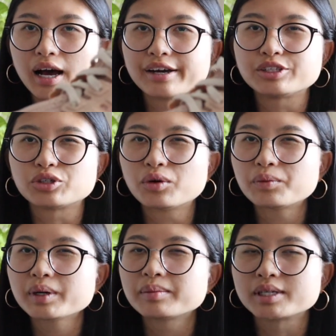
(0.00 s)
I don't
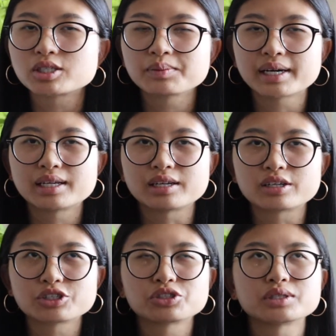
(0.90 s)
wear much of my
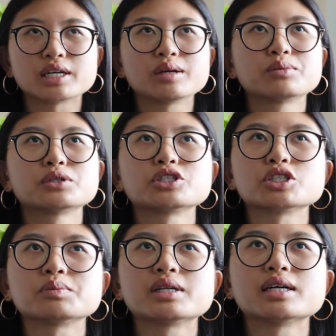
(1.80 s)
Adidas shoes anymore
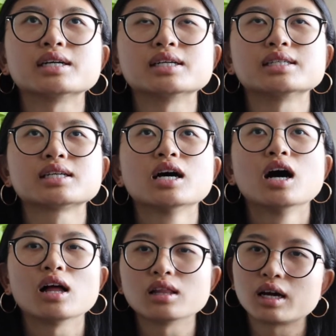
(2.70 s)
just because
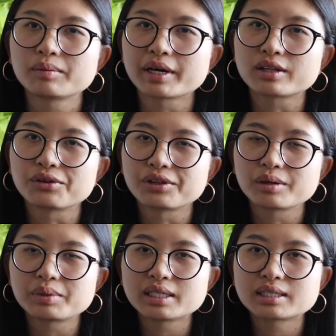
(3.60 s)
a lot of my
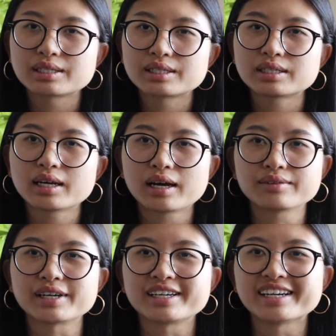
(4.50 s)
clothing pieces
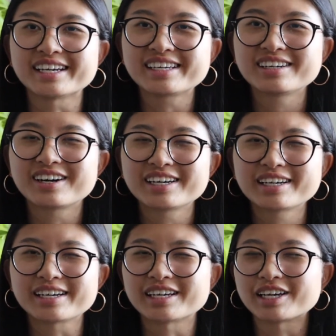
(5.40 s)
have like Nike on
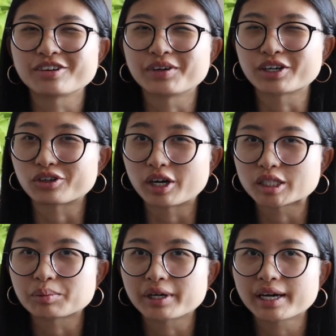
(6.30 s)
it and I don't want to
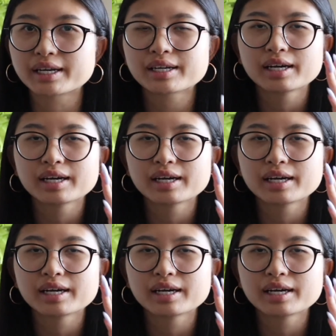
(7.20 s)
cross brand.